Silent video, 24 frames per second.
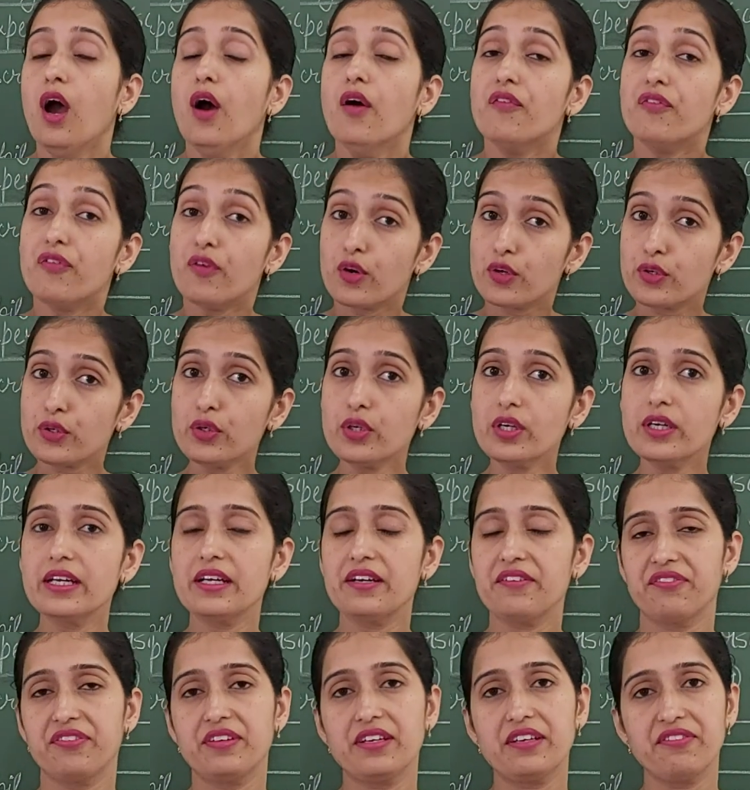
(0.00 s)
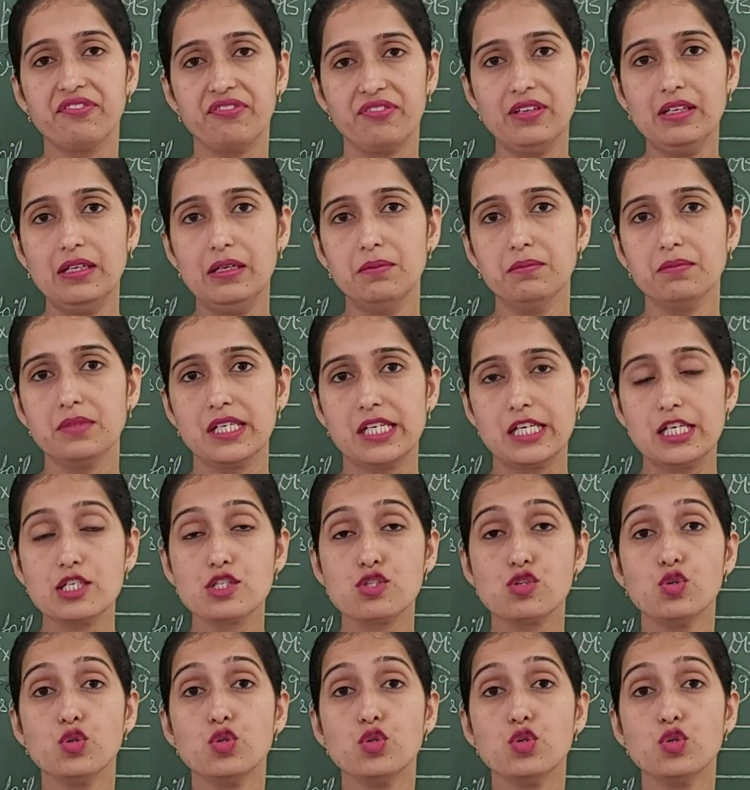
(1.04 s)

Photographic film is